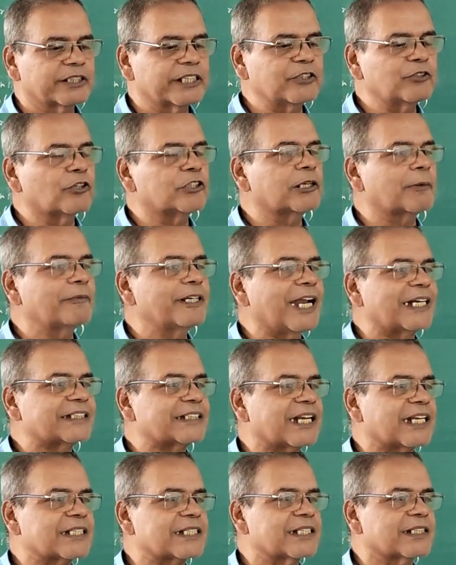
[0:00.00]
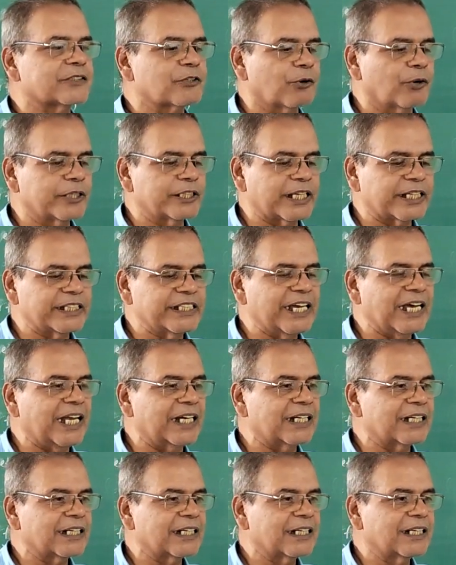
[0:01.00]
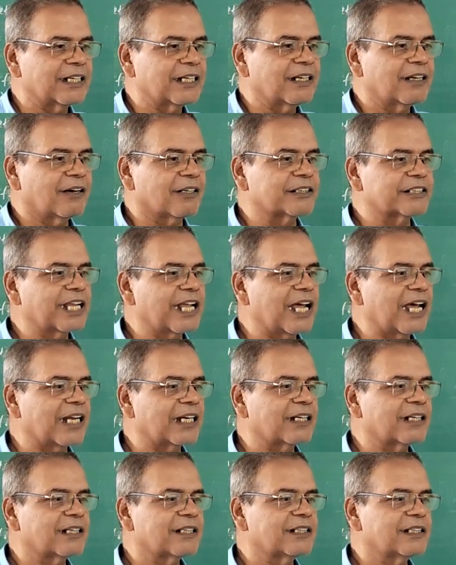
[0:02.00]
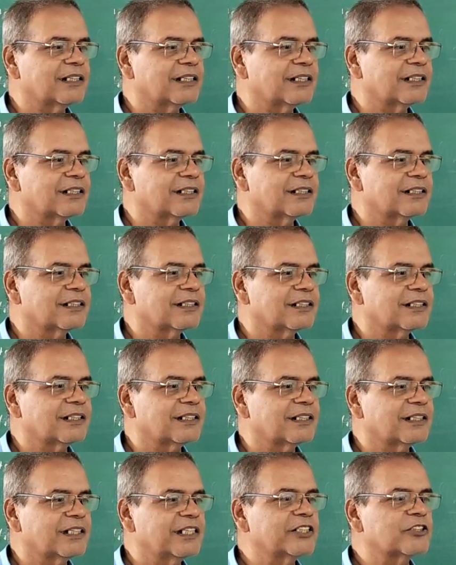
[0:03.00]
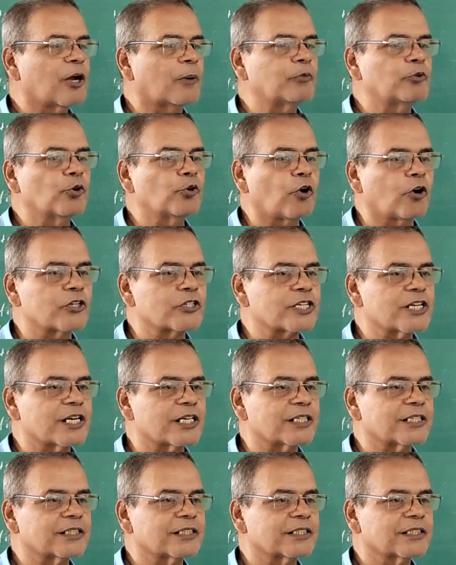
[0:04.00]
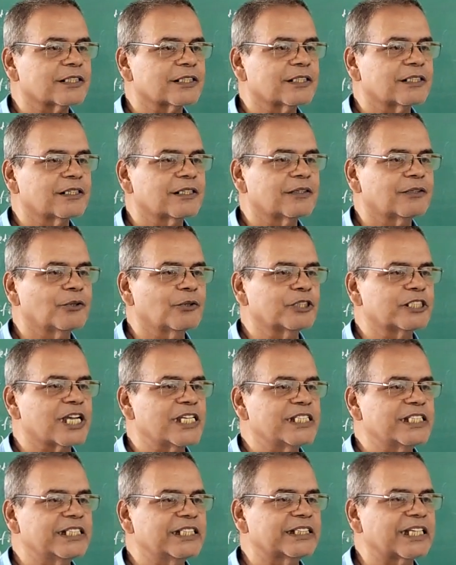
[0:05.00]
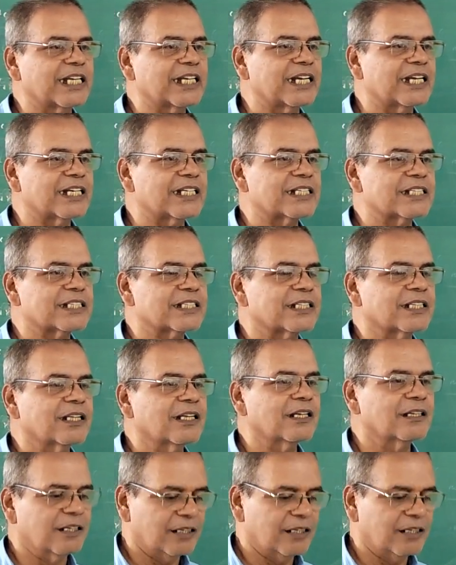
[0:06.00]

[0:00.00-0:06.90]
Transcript: They don't have any attraction. So either here or there is of no concern, no change in internal energy.